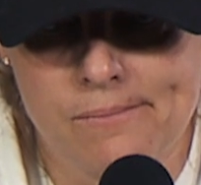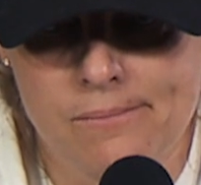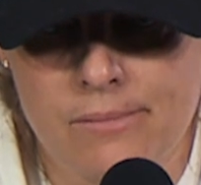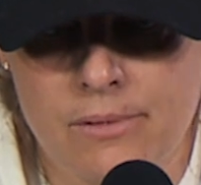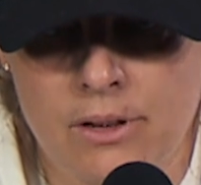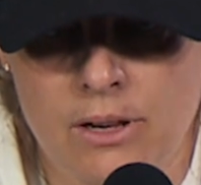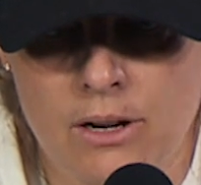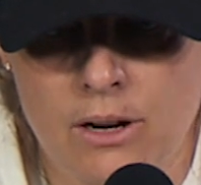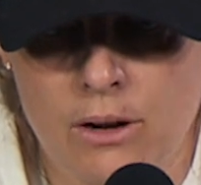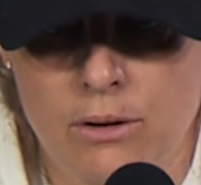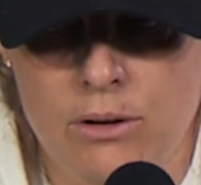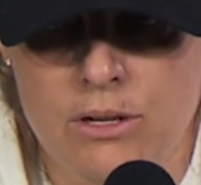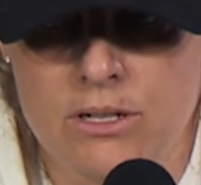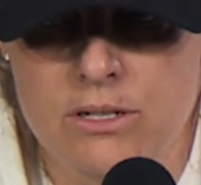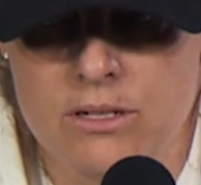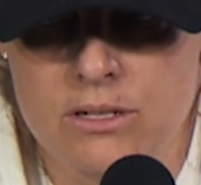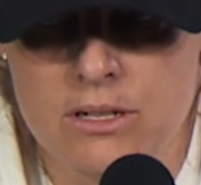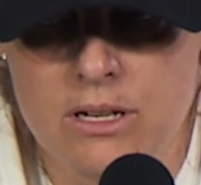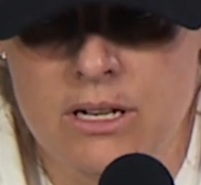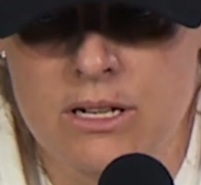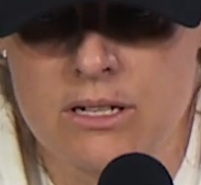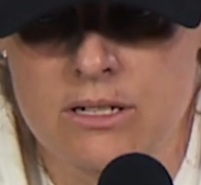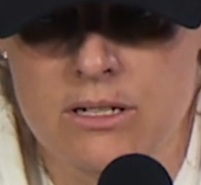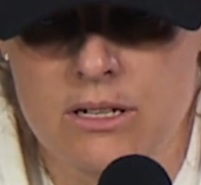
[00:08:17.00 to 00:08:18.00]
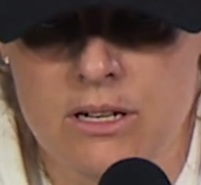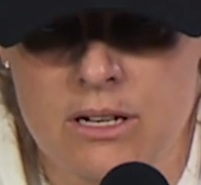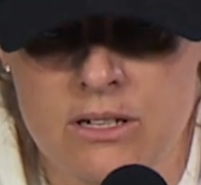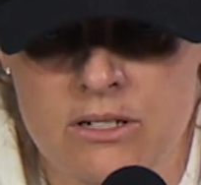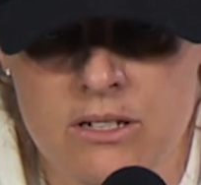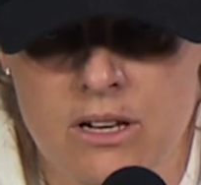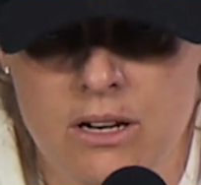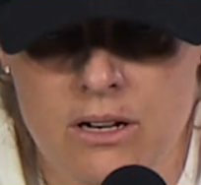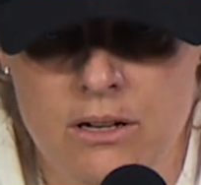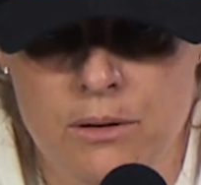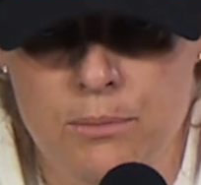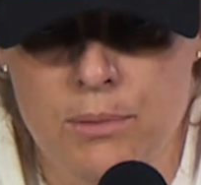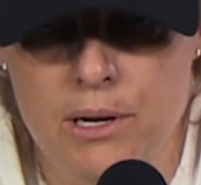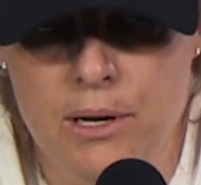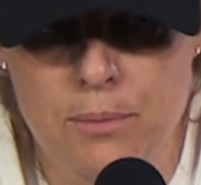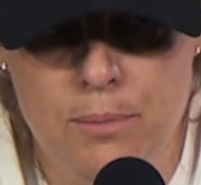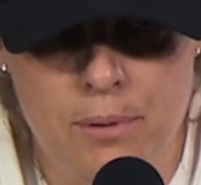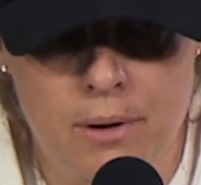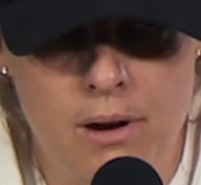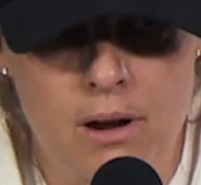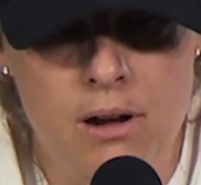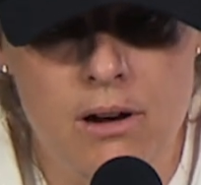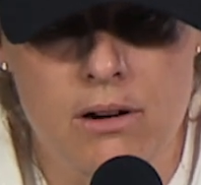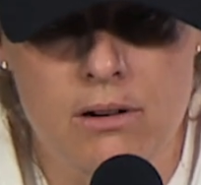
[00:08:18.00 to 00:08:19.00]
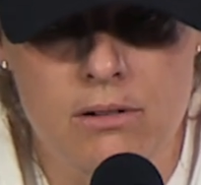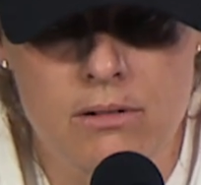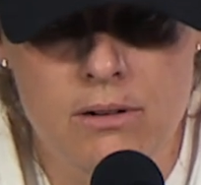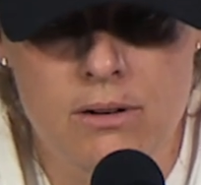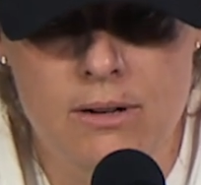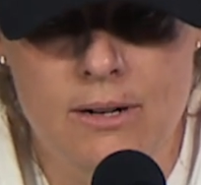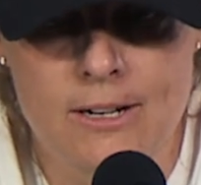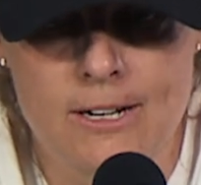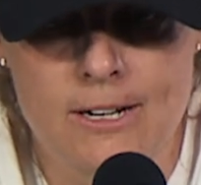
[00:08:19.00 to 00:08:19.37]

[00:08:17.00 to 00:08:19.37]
you know, is going to be a pro.